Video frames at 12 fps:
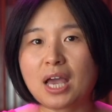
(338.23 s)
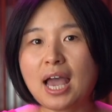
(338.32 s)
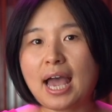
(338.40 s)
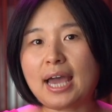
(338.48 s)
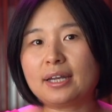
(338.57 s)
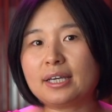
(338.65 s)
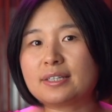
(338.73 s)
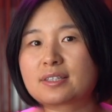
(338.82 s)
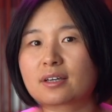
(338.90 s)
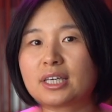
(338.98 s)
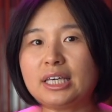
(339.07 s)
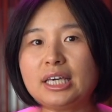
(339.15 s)
and it's
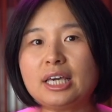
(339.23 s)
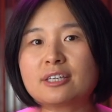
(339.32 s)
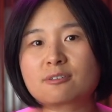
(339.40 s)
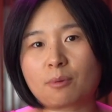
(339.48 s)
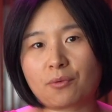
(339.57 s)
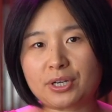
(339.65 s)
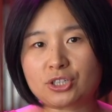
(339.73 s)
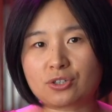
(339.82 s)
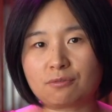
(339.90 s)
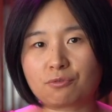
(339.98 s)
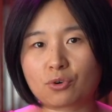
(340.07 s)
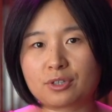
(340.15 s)
a key
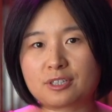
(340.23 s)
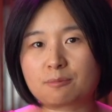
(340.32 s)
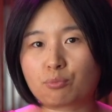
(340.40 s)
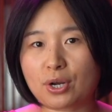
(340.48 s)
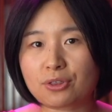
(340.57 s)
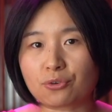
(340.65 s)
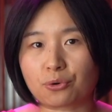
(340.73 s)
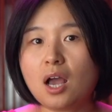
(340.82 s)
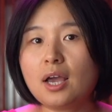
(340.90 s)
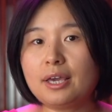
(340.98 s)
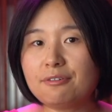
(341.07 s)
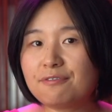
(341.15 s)
inspiration for this breakthrough.
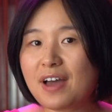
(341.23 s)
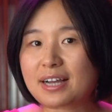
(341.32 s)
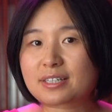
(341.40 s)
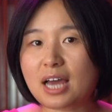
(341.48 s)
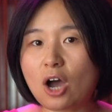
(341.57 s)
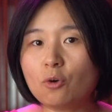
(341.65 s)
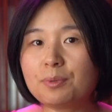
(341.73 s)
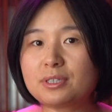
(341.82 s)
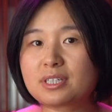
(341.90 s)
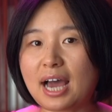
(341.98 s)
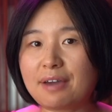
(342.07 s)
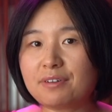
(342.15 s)
In fact, I'll be
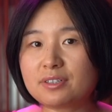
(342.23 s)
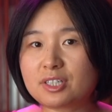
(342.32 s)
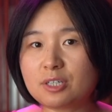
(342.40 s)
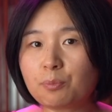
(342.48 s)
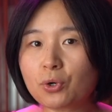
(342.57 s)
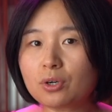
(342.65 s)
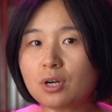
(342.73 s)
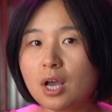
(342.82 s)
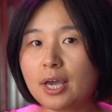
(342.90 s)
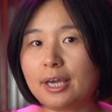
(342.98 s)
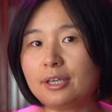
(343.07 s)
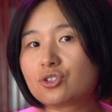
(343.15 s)
diving deeper
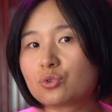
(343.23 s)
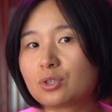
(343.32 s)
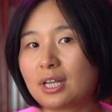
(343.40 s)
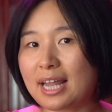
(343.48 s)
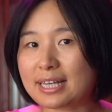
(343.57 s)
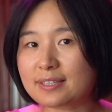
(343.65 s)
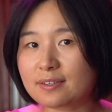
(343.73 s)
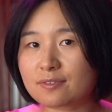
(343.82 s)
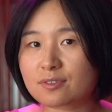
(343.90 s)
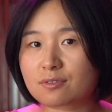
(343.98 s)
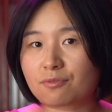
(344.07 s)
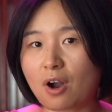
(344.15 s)
into the
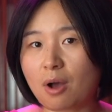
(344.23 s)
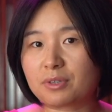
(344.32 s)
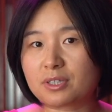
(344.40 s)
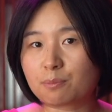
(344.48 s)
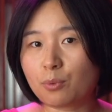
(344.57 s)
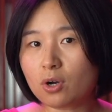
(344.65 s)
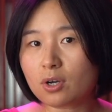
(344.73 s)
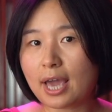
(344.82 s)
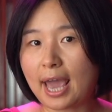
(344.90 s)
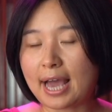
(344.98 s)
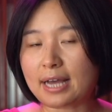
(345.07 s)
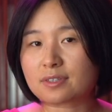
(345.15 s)
lessons from this book
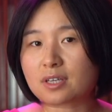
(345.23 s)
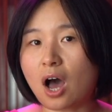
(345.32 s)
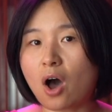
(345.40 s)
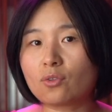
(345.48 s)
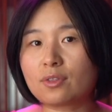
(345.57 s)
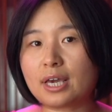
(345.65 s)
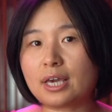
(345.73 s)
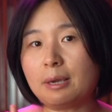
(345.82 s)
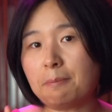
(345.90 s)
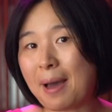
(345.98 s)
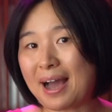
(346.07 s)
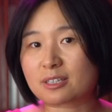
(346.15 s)
and how they
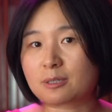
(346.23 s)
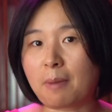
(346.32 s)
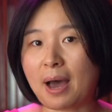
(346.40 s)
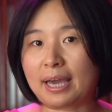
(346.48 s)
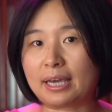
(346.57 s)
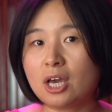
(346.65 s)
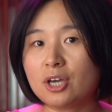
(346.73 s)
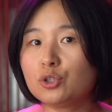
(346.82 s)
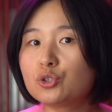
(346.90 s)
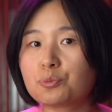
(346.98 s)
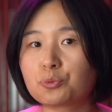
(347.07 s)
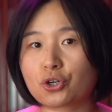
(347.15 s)
impact my
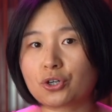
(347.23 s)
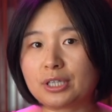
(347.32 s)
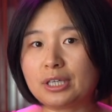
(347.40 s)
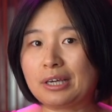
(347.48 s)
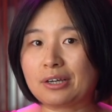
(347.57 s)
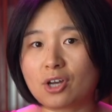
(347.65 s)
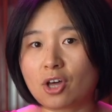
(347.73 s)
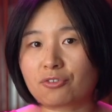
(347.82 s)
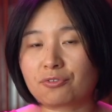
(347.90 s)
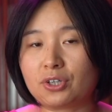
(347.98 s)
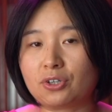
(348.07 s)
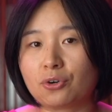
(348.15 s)
YouTube journey in another
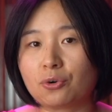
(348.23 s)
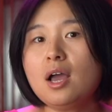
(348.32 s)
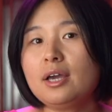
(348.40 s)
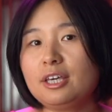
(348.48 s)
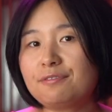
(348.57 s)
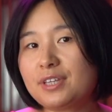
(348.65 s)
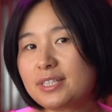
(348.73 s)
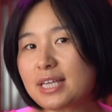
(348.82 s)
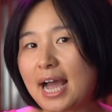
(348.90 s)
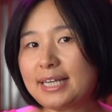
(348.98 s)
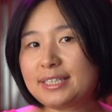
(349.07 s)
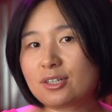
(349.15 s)
video. If this
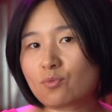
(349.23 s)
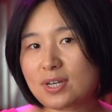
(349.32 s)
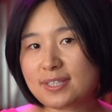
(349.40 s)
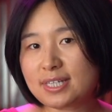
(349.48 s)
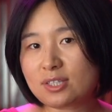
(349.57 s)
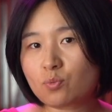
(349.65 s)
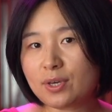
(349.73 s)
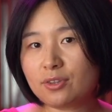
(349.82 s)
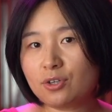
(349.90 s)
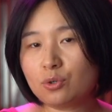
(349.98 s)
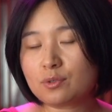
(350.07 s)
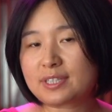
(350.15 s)
idea resonates with
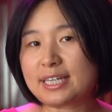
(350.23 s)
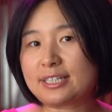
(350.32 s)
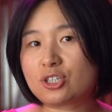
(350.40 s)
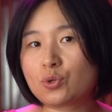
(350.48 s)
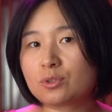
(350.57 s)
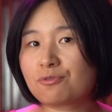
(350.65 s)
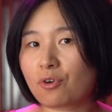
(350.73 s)
you, stay tuned for